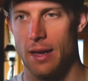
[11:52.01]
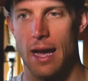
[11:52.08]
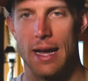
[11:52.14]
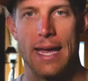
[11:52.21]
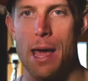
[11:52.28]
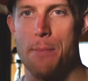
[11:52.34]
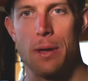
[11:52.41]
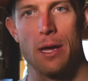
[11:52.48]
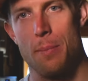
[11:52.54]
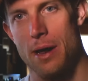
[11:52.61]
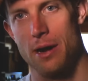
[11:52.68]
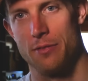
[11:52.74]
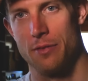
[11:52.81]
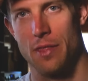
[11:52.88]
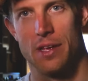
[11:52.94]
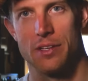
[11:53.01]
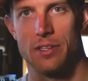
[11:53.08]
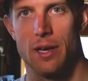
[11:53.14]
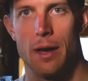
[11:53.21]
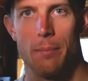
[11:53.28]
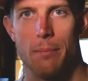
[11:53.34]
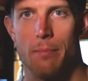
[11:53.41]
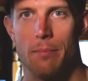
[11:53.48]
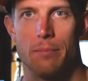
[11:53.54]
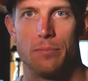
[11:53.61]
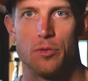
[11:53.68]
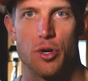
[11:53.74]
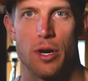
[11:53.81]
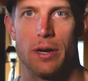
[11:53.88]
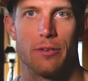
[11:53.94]
I can't be competitive unless
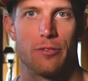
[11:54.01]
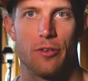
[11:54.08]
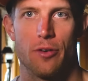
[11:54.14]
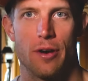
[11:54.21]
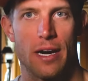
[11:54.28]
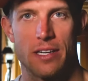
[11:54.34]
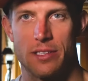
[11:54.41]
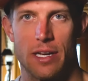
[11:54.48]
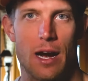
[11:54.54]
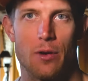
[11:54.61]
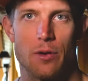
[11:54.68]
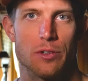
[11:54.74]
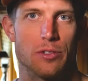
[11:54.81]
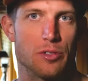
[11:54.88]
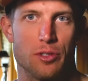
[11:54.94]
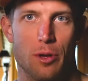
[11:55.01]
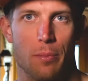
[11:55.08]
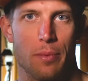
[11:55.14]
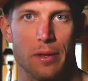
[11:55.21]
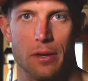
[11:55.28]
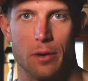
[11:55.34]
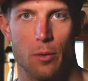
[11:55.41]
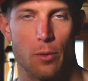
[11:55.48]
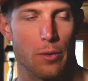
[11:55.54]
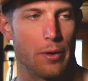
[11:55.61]
I'm training for X hours or something,